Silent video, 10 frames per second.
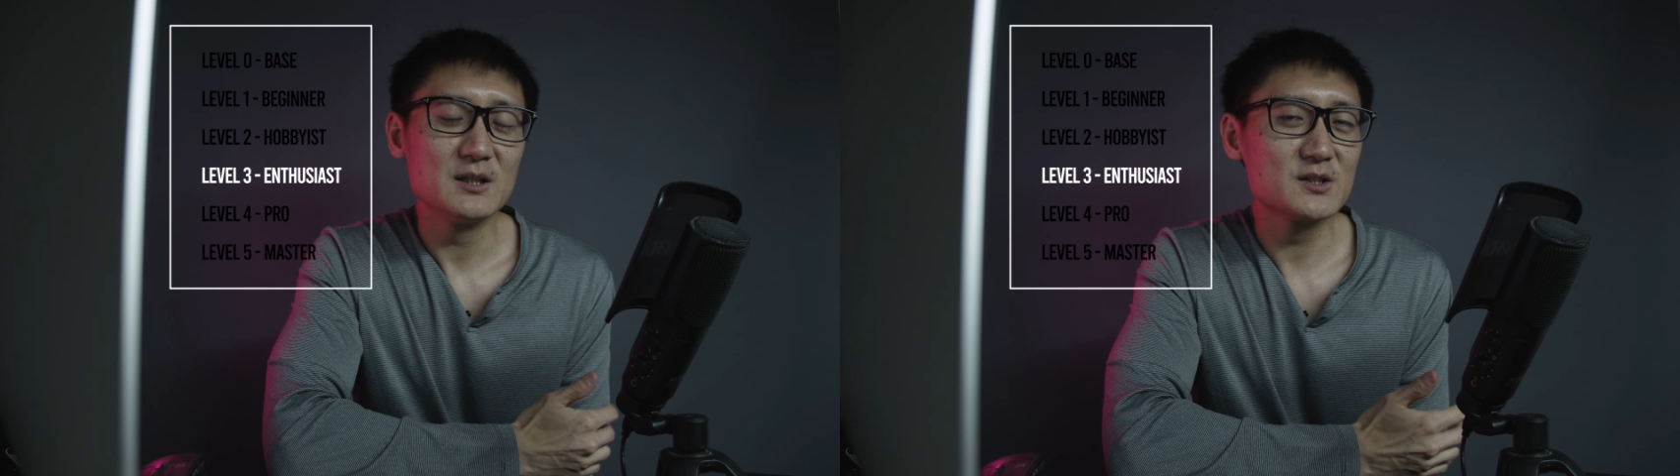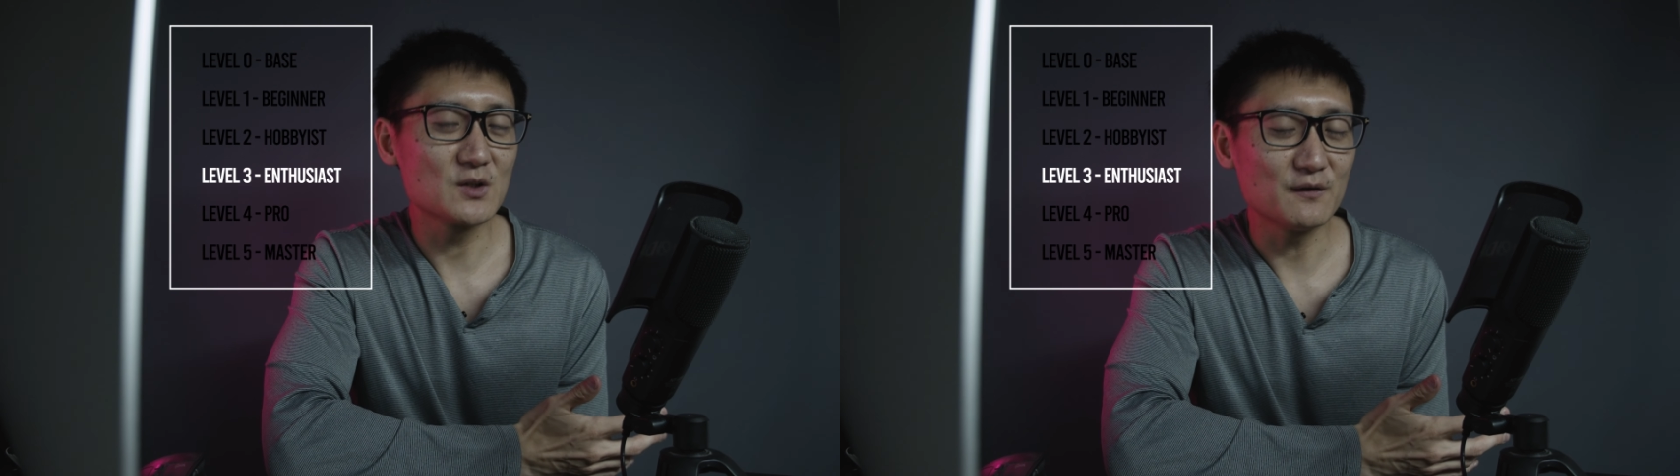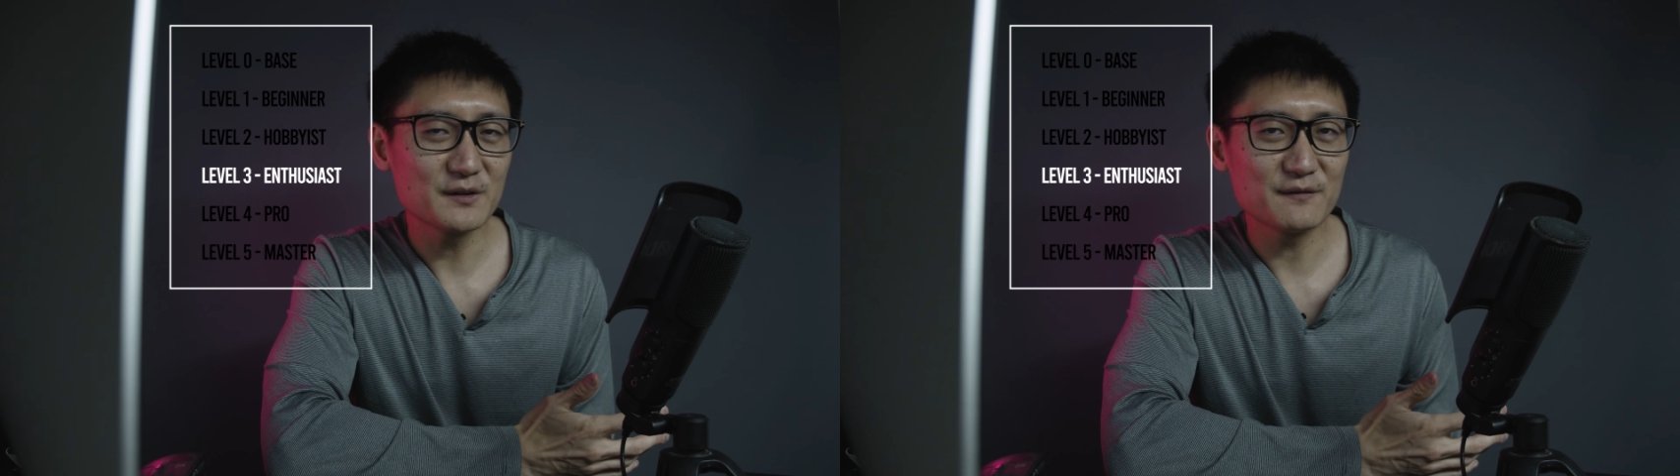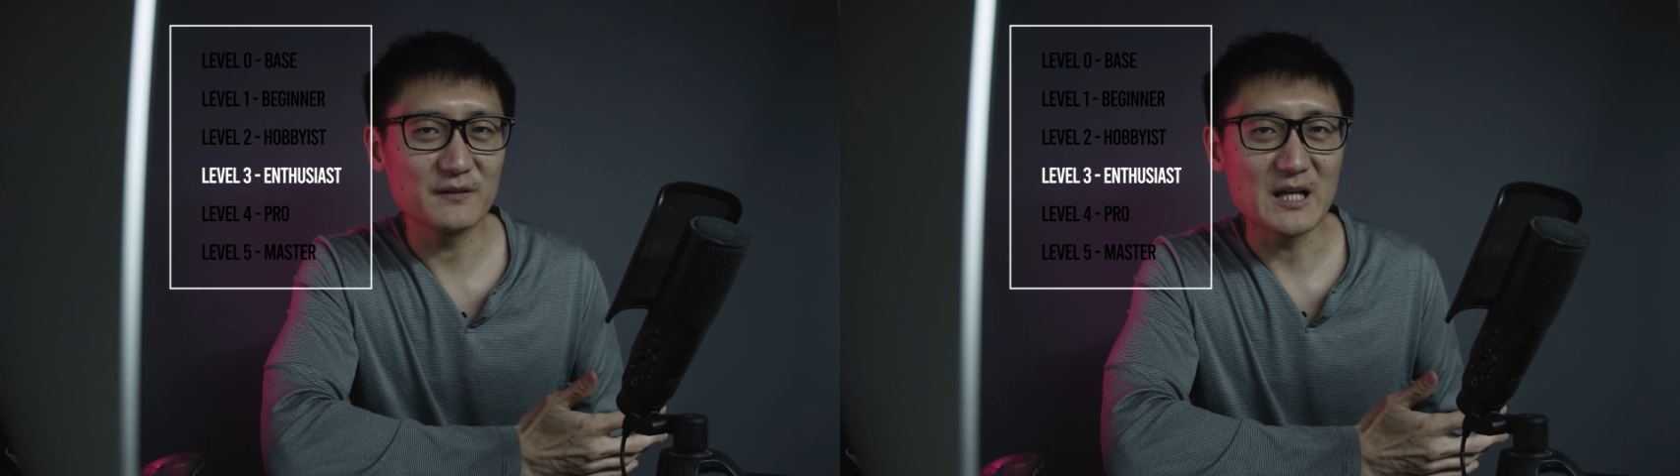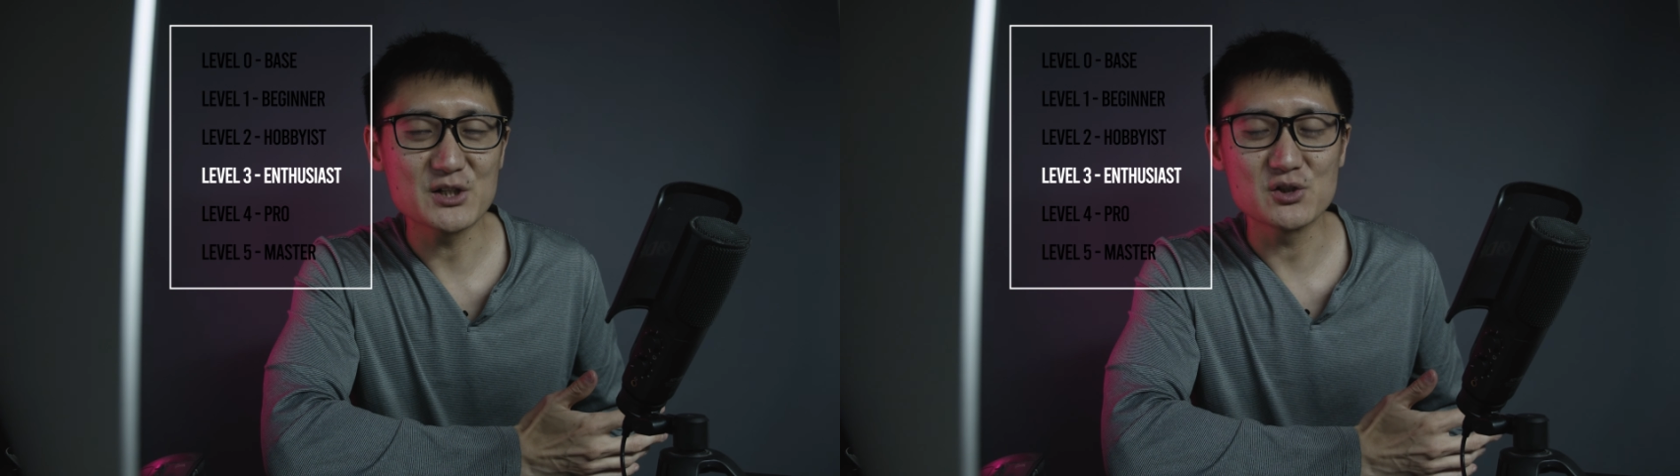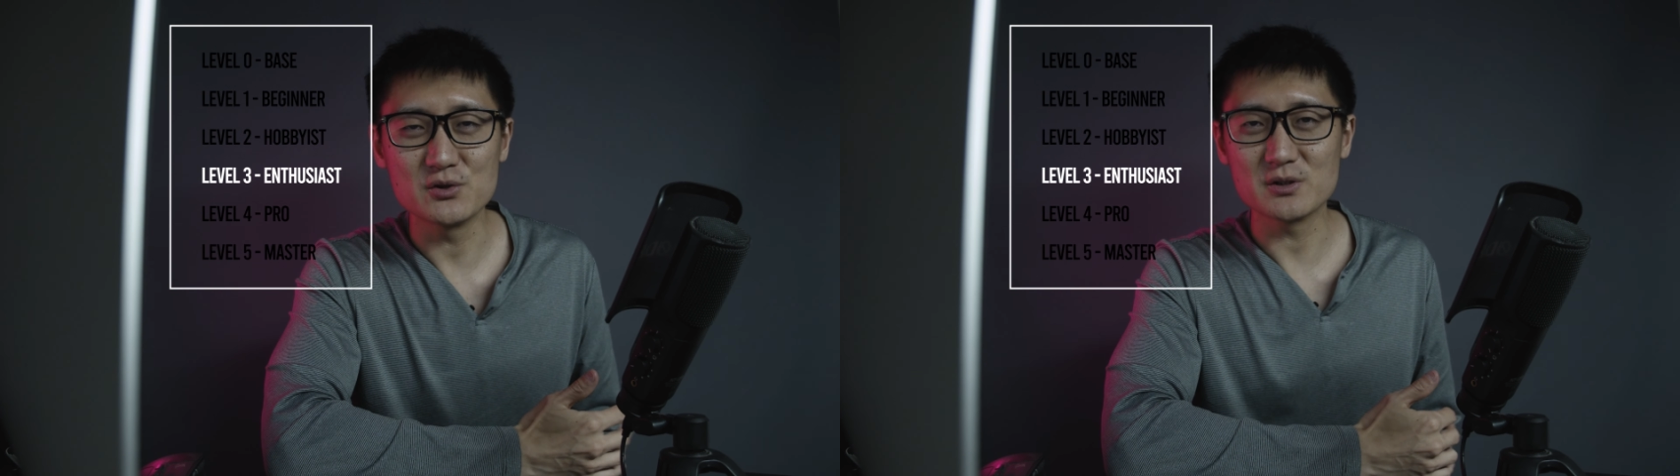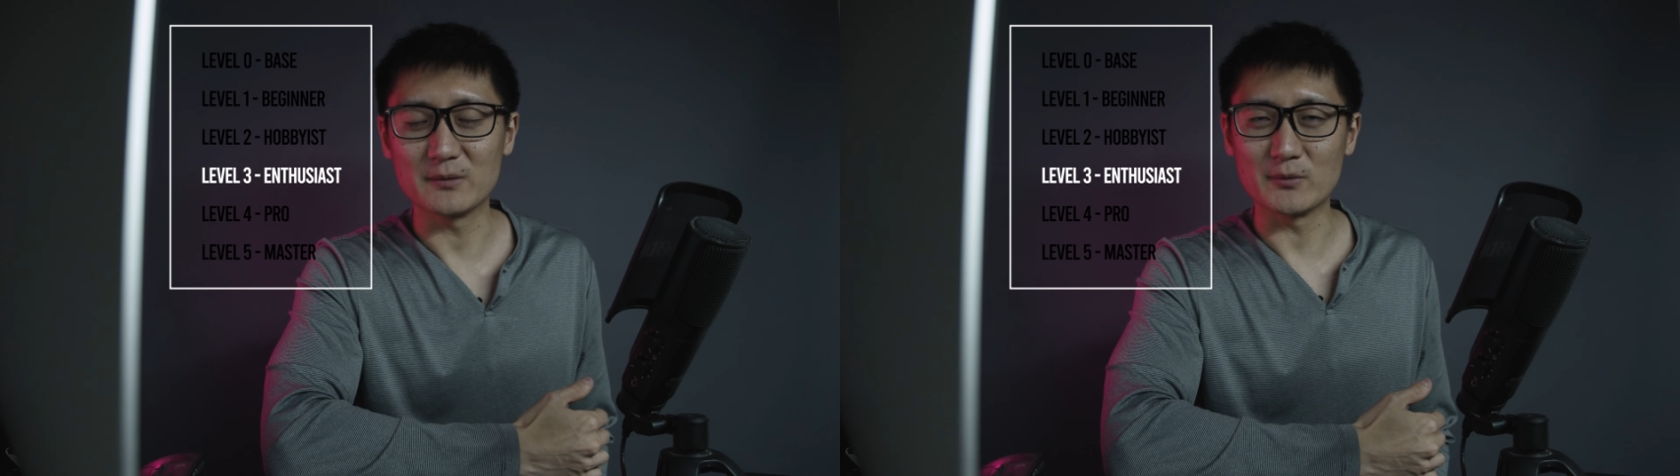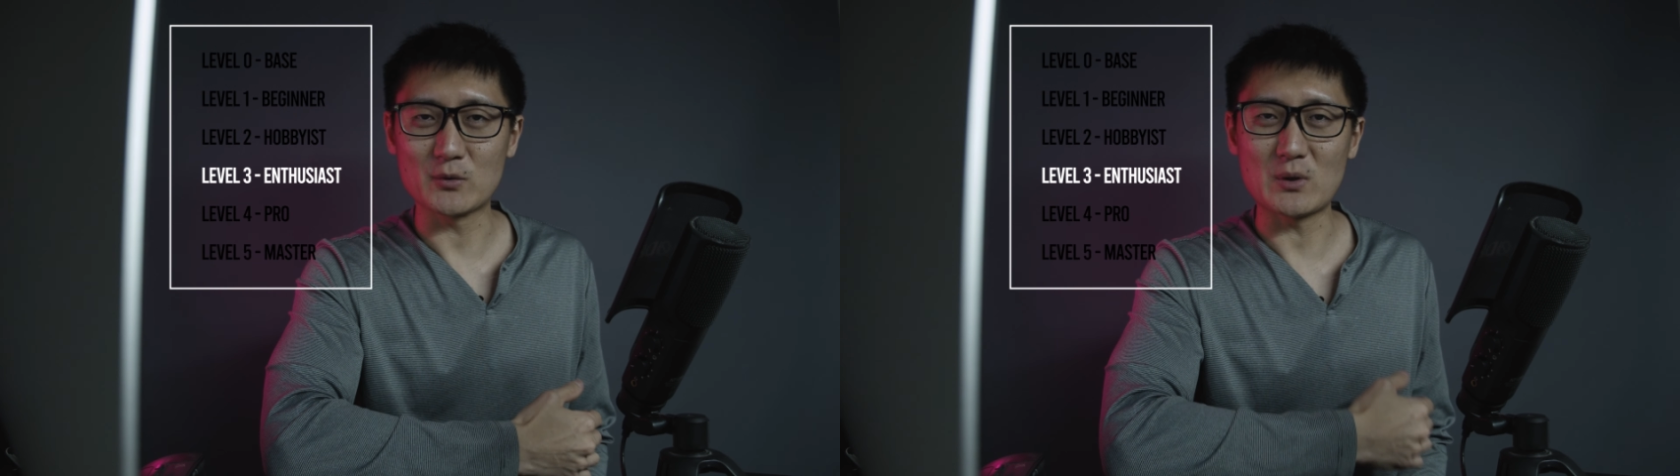Softer flash usually
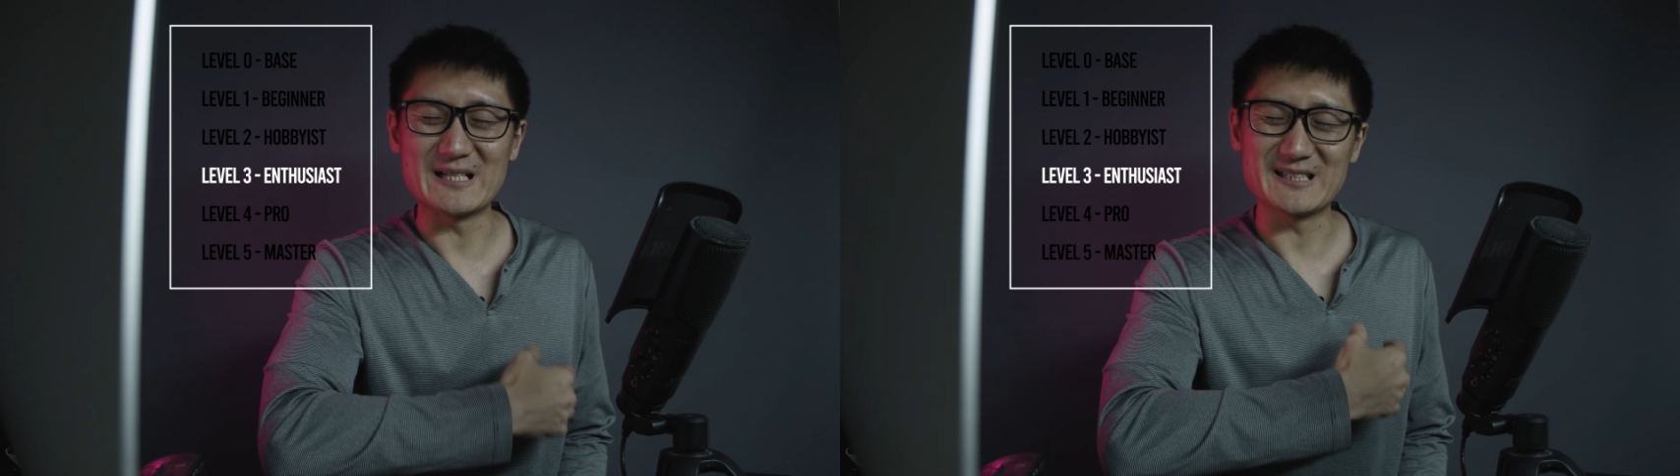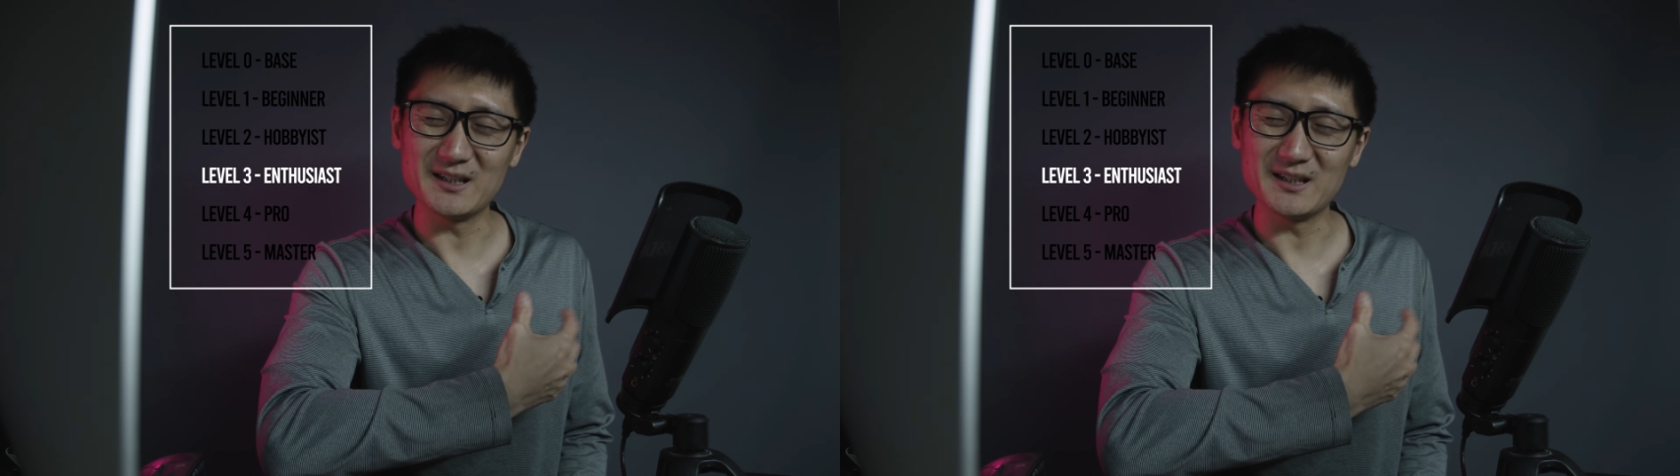requires